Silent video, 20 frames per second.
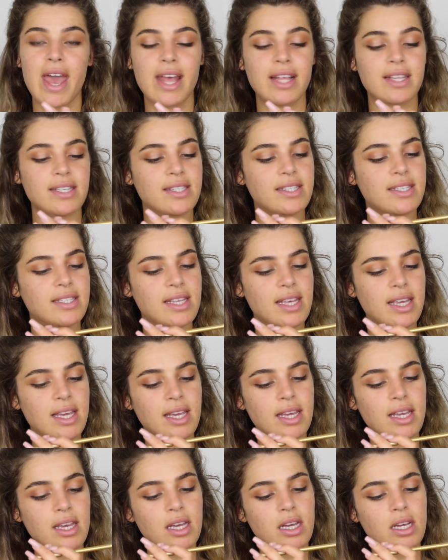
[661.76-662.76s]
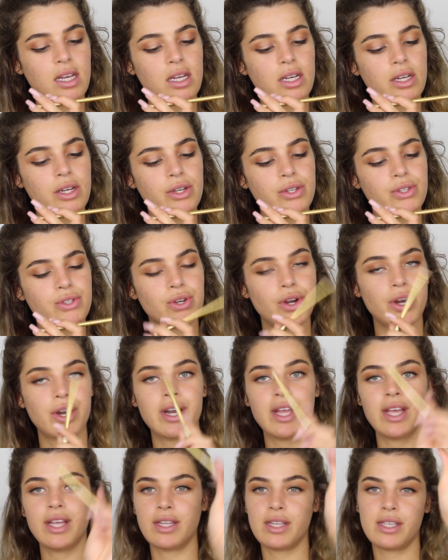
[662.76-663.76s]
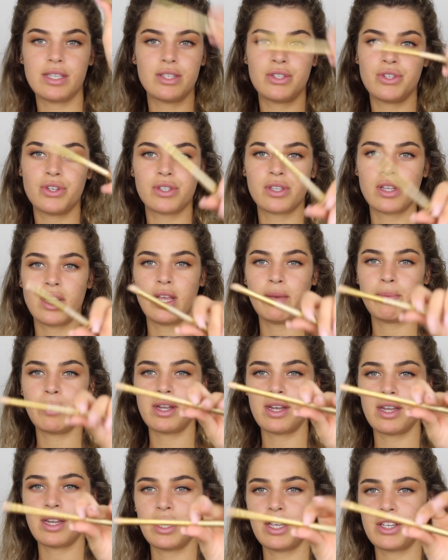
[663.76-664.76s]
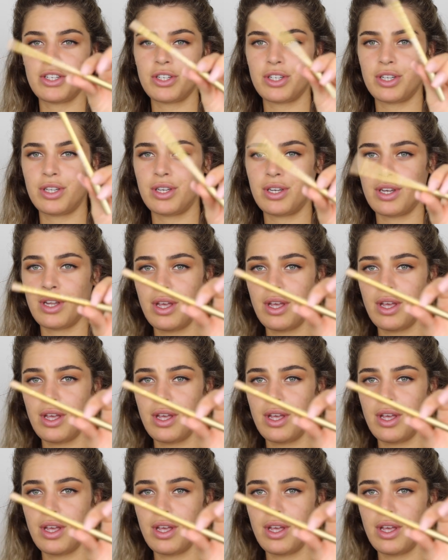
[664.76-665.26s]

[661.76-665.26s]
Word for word: NC30. This is just a limited edition